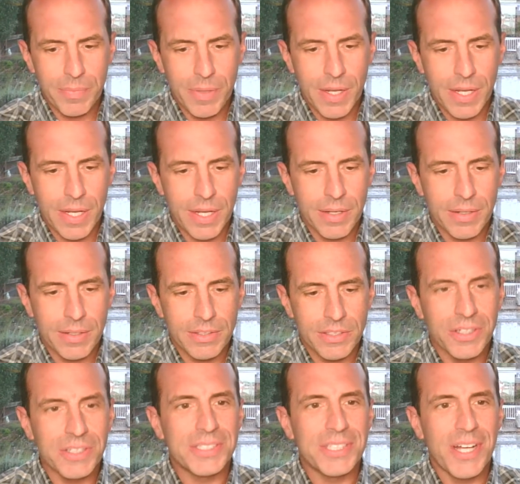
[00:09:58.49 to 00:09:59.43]
I
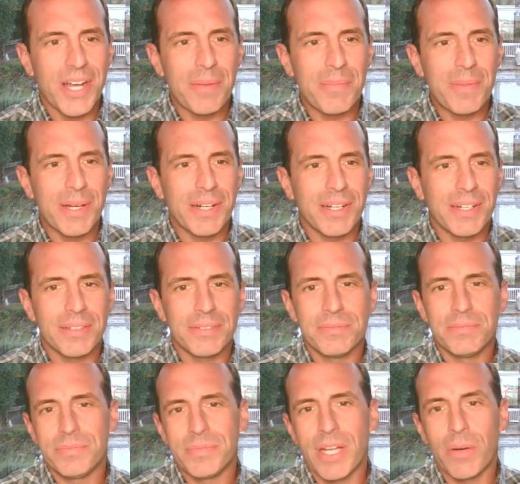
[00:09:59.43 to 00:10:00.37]
took a job at a
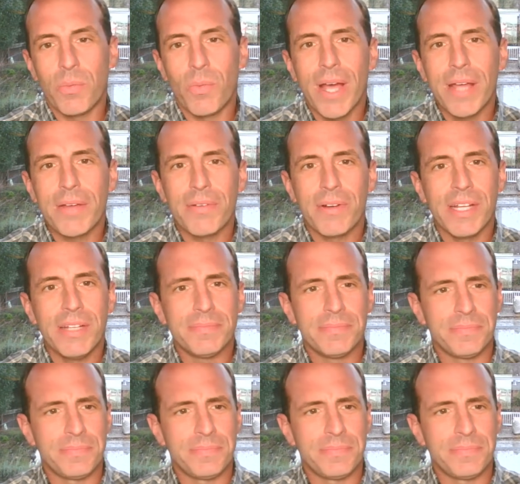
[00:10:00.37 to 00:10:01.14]
winery